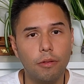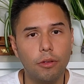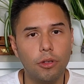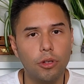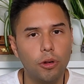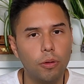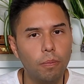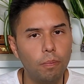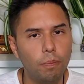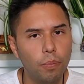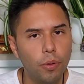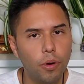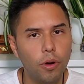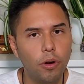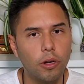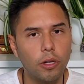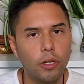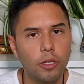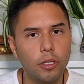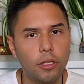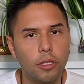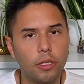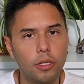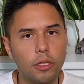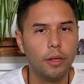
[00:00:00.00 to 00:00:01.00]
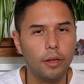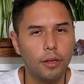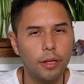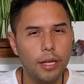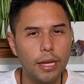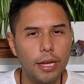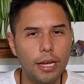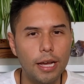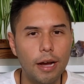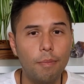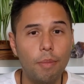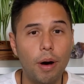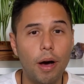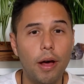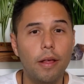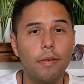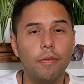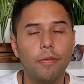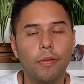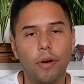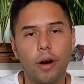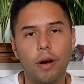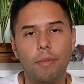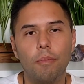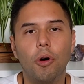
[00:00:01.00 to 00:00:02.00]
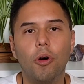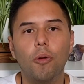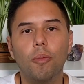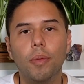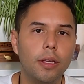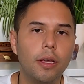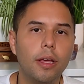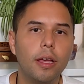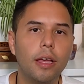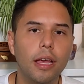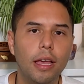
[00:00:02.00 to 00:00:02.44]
through books. Think about it for a moment.